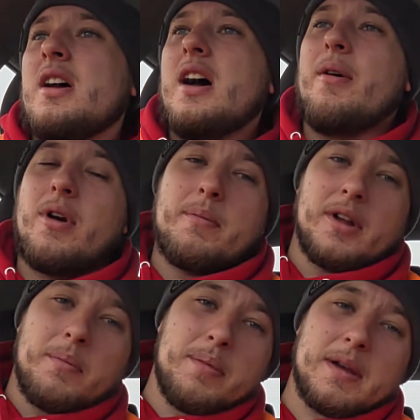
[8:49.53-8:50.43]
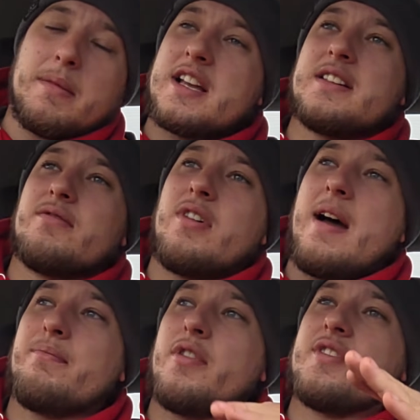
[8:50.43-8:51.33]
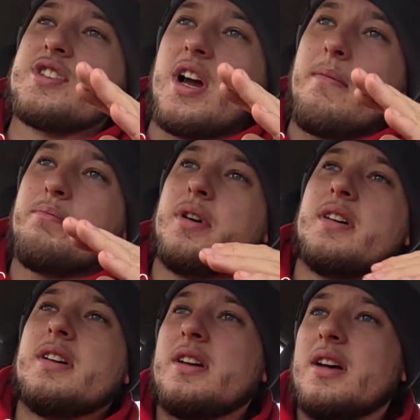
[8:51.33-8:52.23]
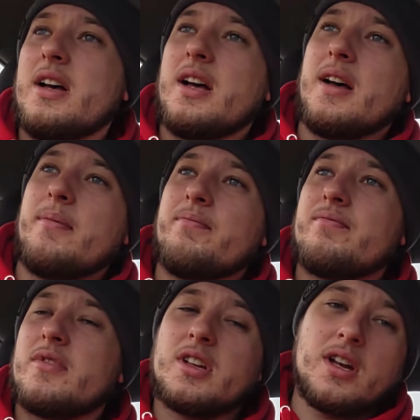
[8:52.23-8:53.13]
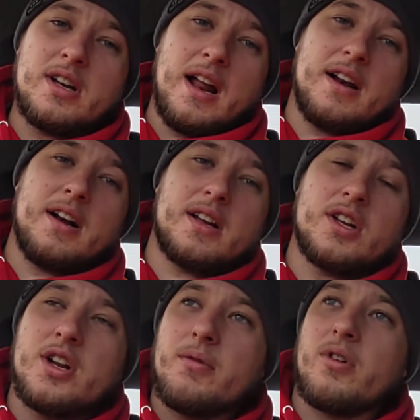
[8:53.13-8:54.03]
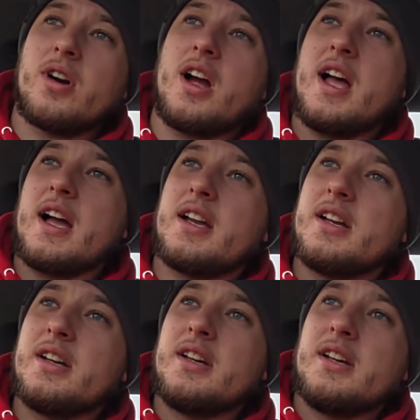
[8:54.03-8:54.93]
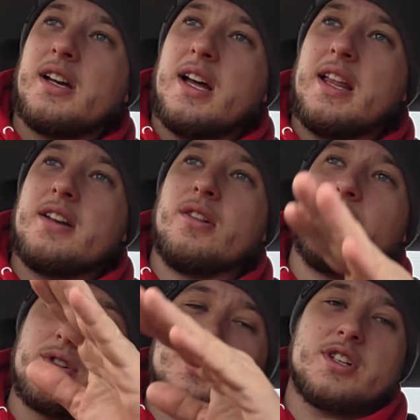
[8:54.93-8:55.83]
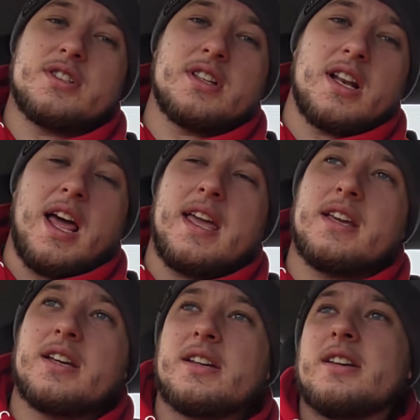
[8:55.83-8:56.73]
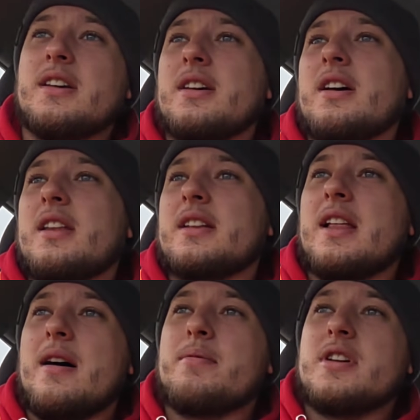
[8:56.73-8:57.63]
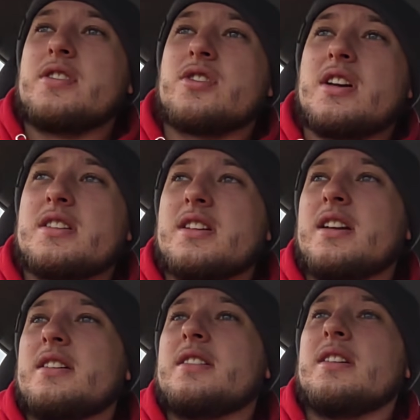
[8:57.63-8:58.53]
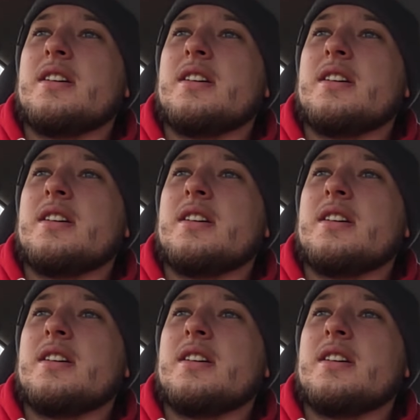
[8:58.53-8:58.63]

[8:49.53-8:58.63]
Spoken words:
I want to build a big massive ramp with a jump, go down in a canoe or a kayak, and then launch into the lake. I think that would be interesting.